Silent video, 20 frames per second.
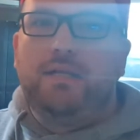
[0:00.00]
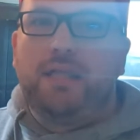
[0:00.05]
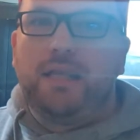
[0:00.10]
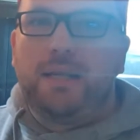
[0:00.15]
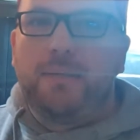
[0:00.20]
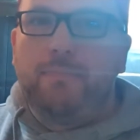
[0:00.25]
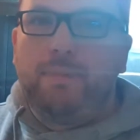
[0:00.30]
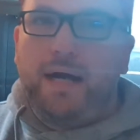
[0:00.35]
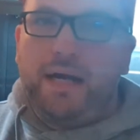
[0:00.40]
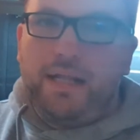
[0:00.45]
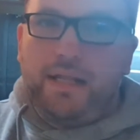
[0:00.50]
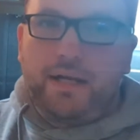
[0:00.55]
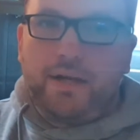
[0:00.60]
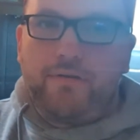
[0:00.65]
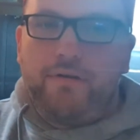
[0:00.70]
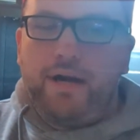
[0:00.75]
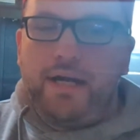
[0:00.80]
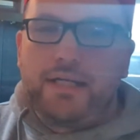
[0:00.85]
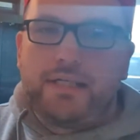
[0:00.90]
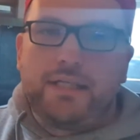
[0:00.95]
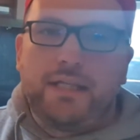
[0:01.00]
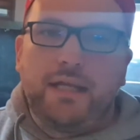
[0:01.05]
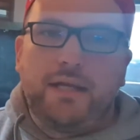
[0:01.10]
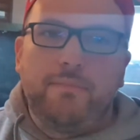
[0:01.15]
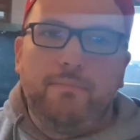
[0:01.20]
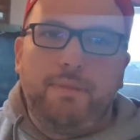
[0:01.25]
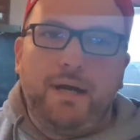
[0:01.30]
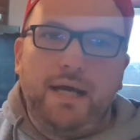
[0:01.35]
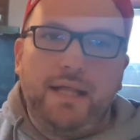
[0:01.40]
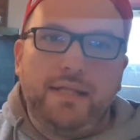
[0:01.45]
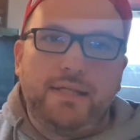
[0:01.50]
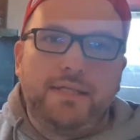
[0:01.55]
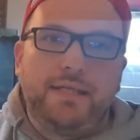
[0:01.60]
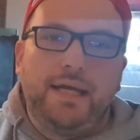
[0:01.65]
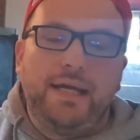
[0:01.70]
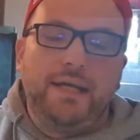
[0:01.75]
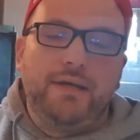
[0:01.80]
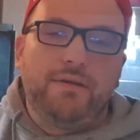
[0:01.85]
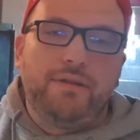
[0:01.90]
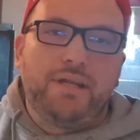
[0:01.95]
They can bite the crest, they can bite the
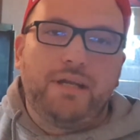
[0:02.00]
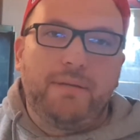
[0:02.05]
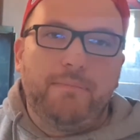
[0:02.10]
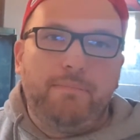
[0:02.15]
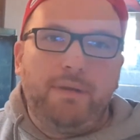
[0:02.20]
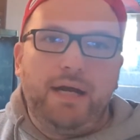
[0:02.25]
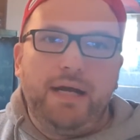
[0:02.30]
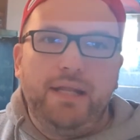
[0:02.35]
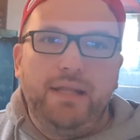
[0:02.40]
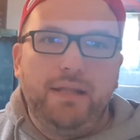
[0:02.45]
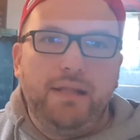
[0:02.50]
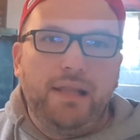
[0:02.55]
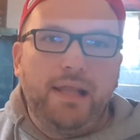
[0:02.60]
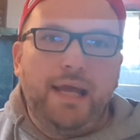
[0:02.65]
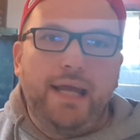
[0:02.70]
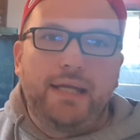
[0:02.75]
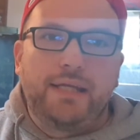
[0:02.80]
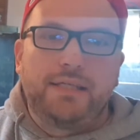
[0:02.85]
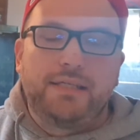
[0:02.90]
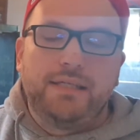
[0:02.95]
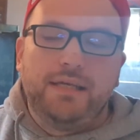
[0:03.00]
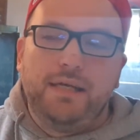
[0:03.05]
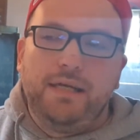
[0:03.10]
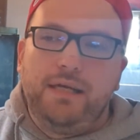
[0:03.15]
tail, they can bite the legs.